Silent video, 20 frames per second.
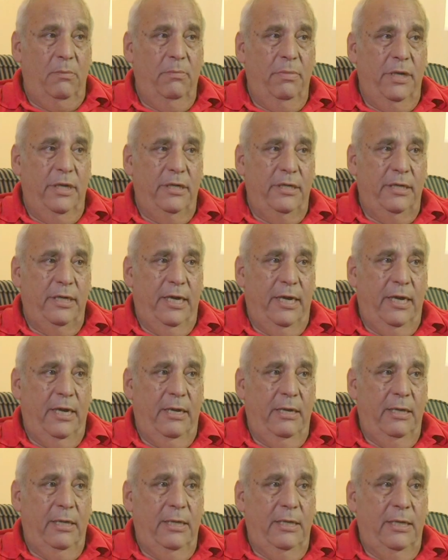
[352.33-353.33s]
But
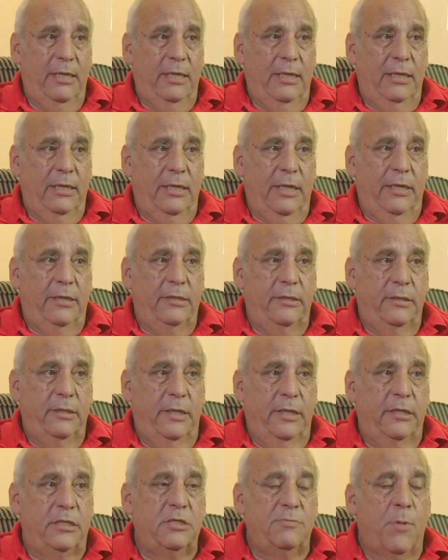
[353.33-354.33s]

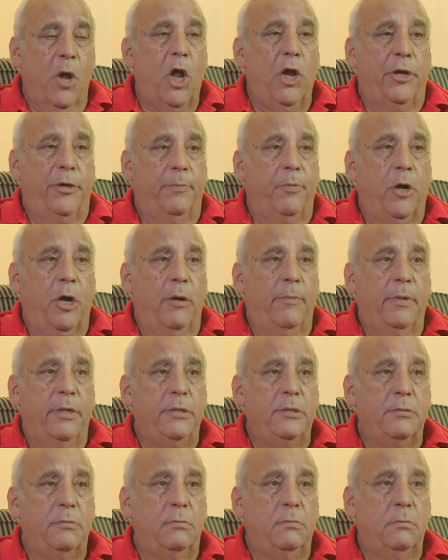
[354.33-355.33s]
it's small
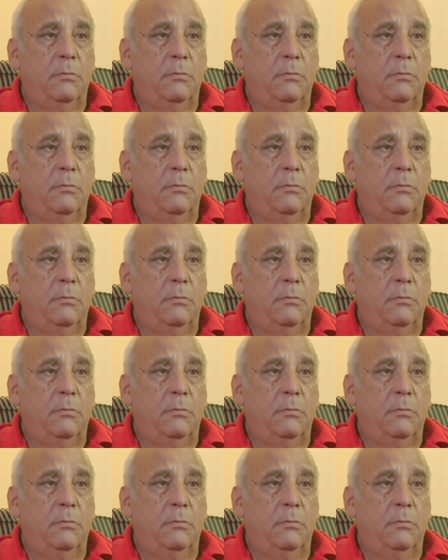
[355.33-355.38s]
departments